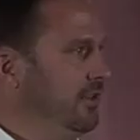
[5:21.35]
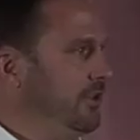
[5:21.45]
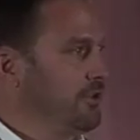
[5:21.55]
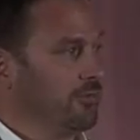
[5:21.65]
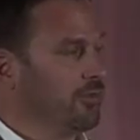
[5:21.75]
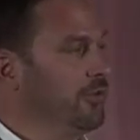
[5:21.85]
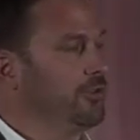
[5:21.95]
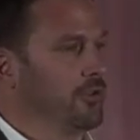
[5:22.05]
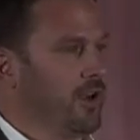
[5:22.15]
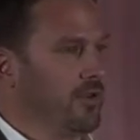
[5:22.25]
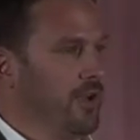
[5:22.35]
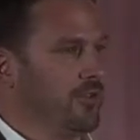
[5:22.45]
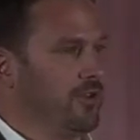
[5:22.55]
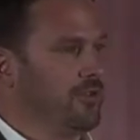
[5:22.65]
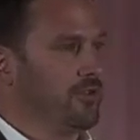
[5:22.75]
We just heard Brewster talk about
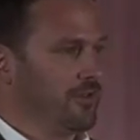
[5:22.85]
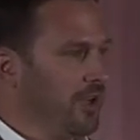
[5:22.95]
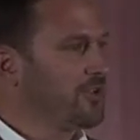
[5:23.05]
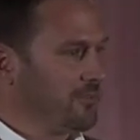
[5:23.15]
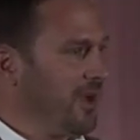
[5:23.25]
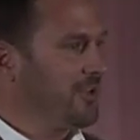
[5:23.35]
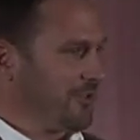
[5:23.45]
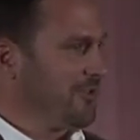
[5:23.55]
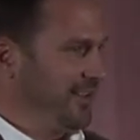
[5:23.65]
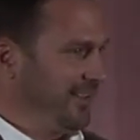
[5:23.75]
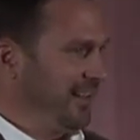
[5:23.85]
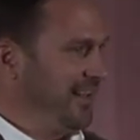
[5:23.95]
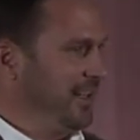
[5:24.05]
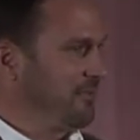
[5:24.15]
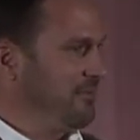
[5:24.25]
the notion of customized learning and
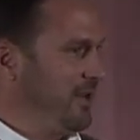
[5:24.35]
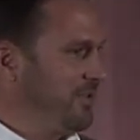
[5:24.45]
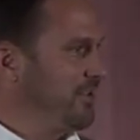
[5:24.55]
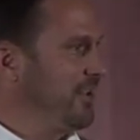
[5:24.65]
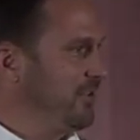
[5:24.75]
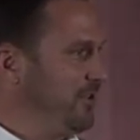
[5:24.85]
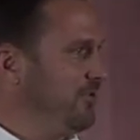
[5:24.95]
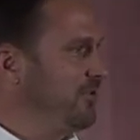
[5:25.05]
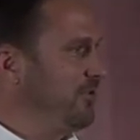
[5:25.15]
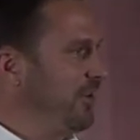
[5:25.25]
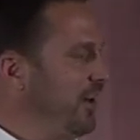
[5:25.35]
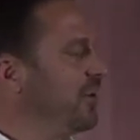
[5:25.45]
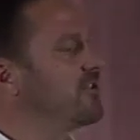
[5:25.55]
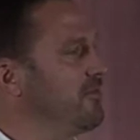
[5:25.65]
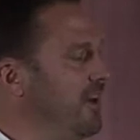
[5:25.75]
getting information to that student so you can
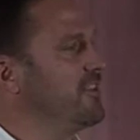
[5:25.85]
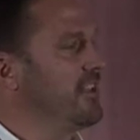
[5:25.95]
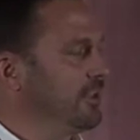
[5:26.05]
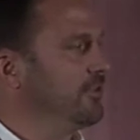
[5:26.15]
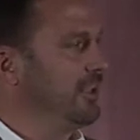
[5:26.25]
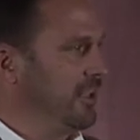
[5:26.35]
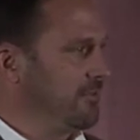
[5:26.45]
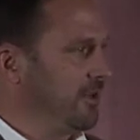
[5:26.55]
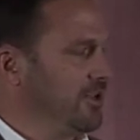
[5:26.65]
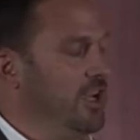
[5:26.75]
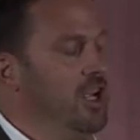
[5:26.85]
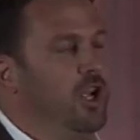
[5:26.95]
customize that learning experience.